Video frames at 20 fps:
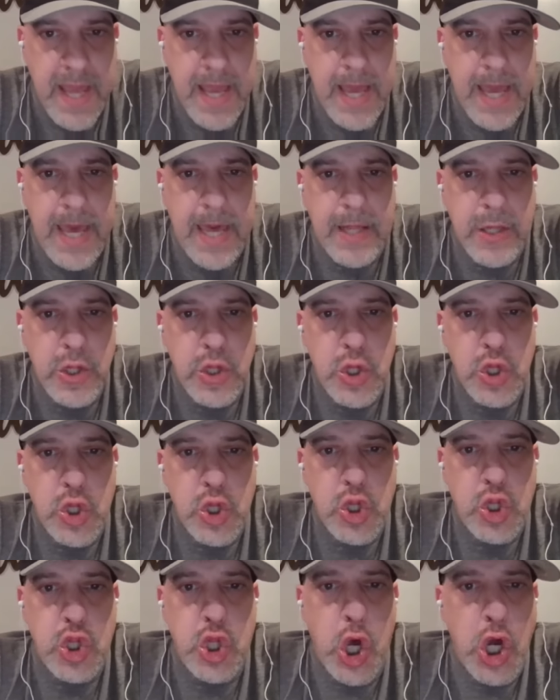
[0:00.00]
It
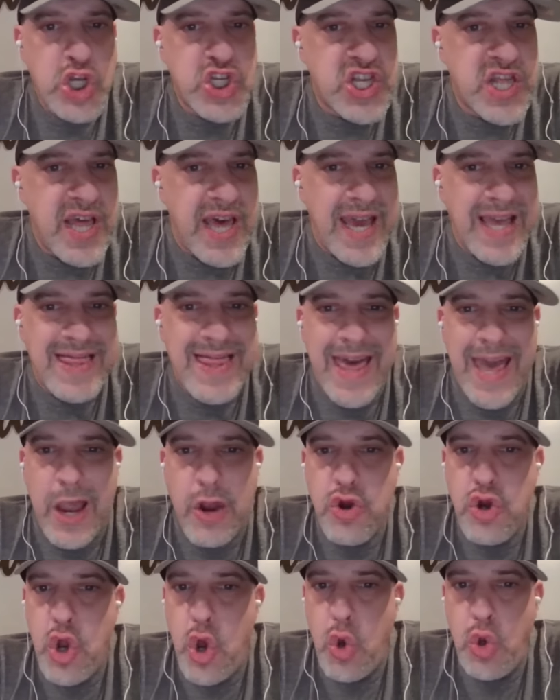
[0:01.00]
looks like they are
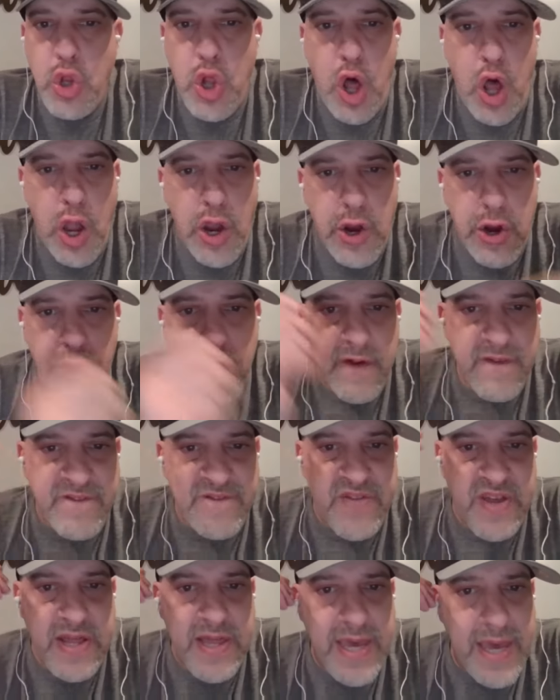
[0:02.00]
no longer
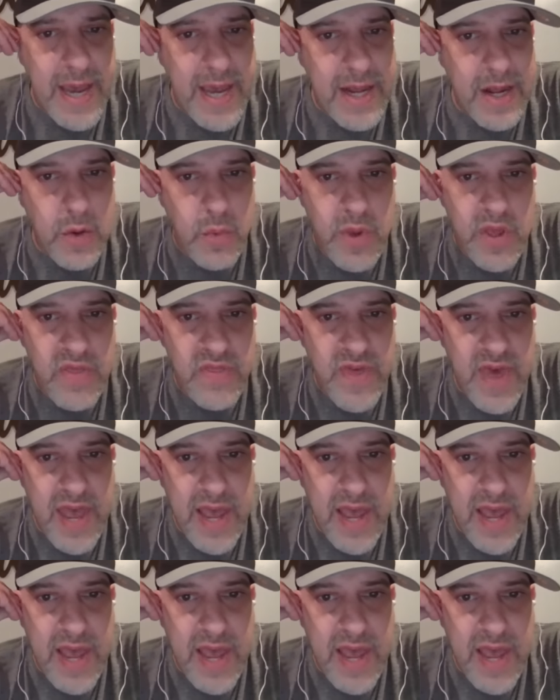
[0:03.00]
affiliated with the